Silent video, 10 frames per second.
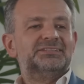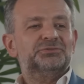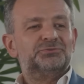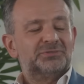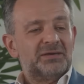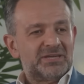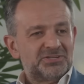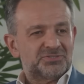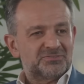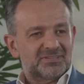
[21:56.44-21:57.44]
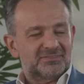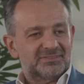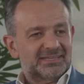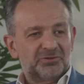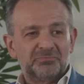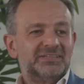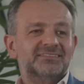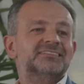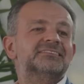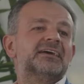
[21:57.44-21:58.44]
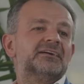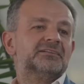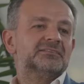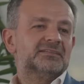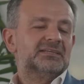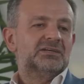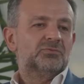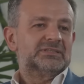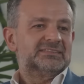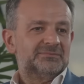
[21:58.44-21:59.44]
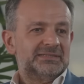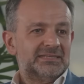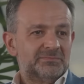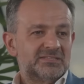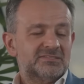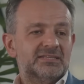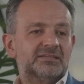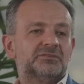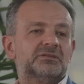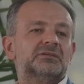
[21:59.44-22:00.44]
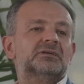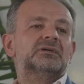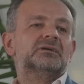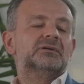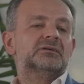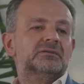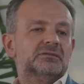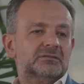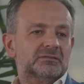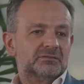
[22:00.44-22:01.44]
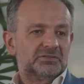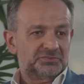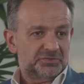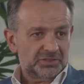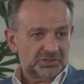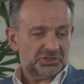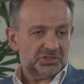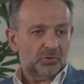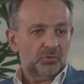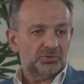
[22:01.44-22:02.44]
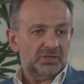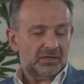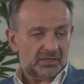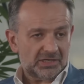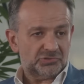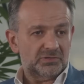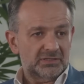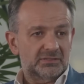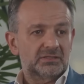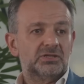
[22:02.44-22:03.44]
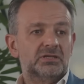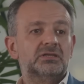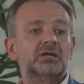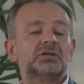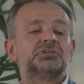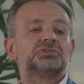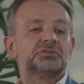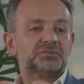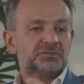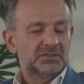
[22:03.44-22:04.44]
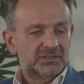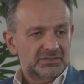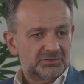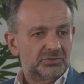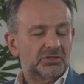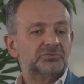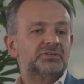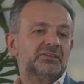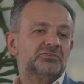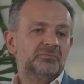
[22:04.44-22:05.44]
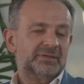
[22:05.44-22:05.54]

The two dimensions cannot be disentangled. What does it mean? It means that research actually nurtures the content of the